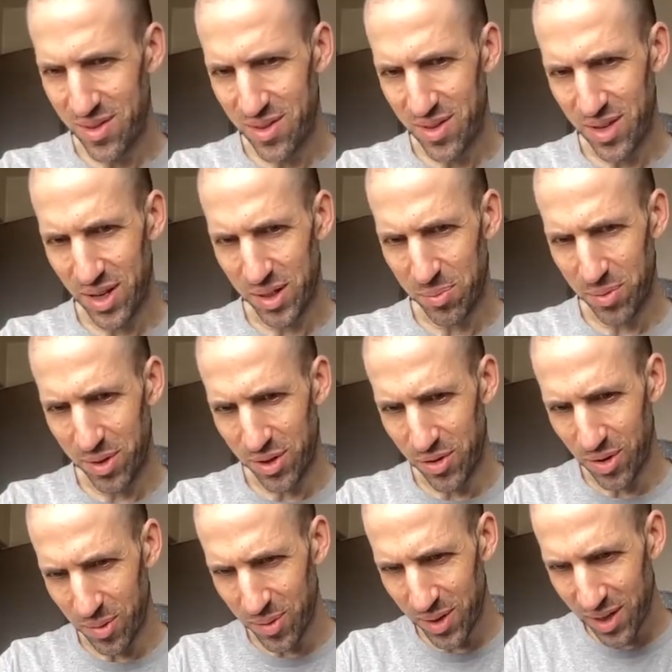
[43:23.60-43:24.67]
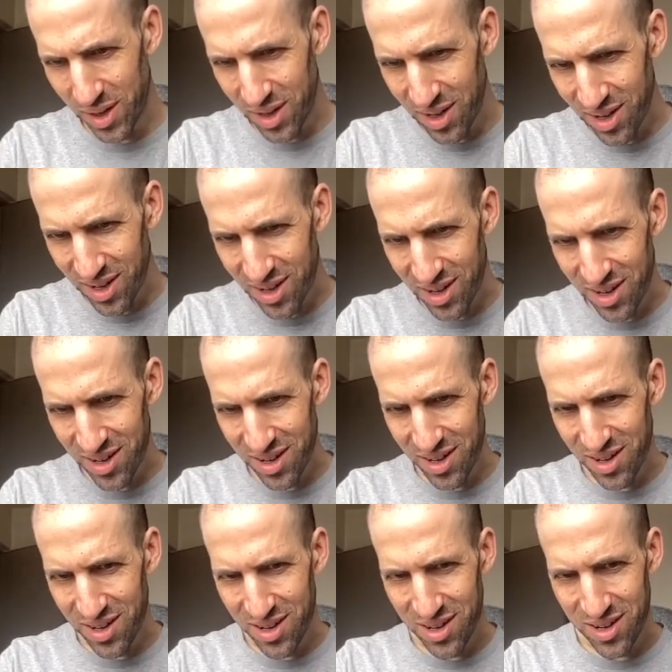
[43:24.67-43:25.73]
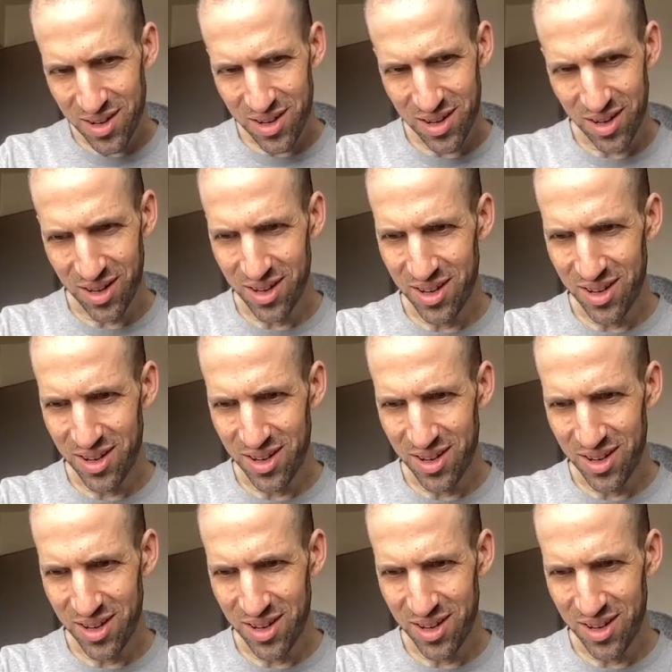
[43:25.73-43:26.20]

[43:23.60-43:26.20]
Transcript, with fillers: That's pretty trivial. Huh.